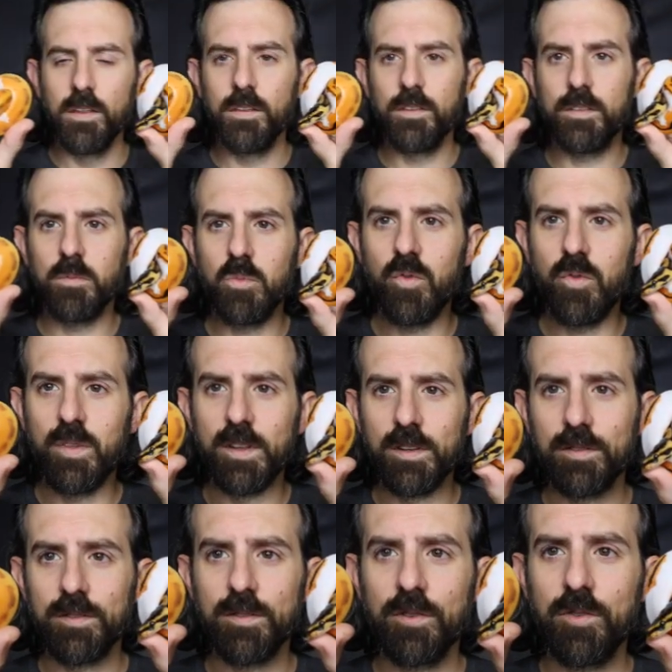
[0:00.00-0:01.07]
Some of
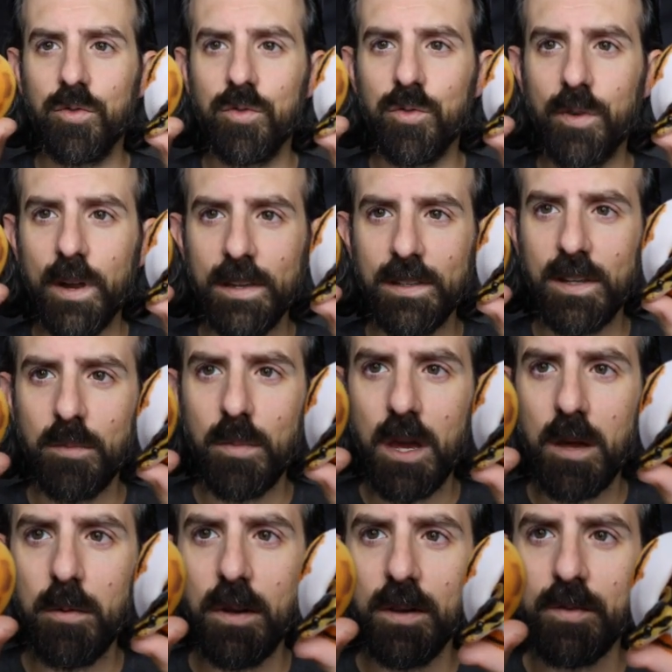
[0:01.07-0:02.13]
these crazy
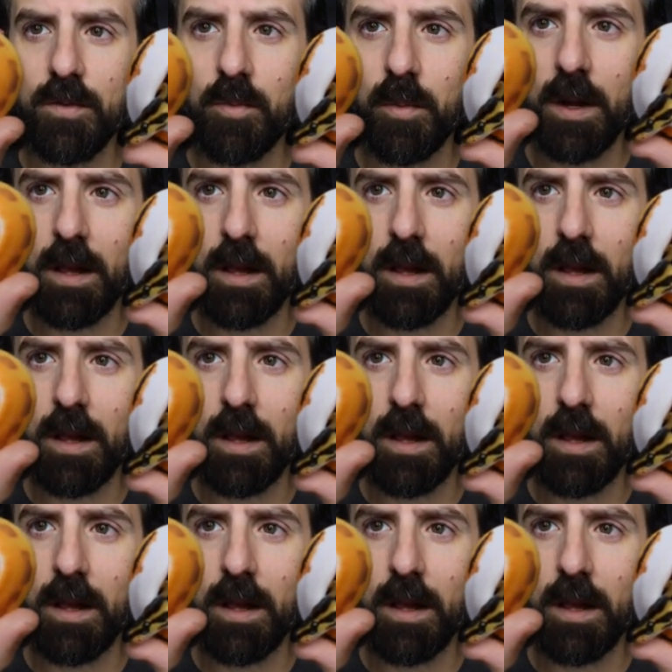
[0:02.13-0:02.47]
babies from my